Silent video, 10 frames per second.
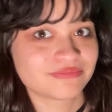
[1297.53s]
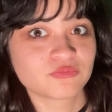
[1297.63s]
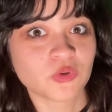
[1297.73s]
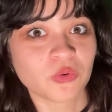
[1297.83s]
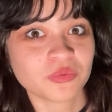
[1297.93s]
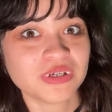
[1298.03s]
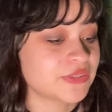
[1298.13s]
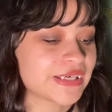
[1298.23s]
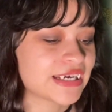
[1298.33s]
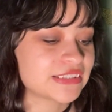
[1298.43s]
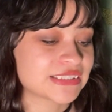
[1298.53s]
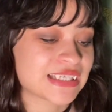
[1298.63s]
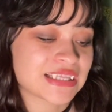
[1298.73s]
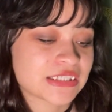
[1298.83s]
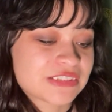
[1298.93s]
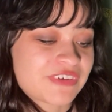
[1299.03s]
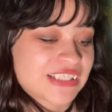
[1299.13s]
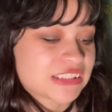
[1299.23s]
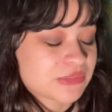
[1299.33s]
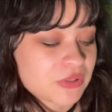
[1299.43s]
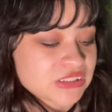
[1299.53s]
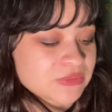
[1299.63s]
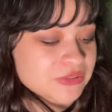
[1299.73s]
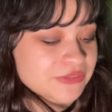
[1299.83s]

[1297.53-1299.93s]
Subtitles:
Whoa. Don't care, just get there as fast as possible.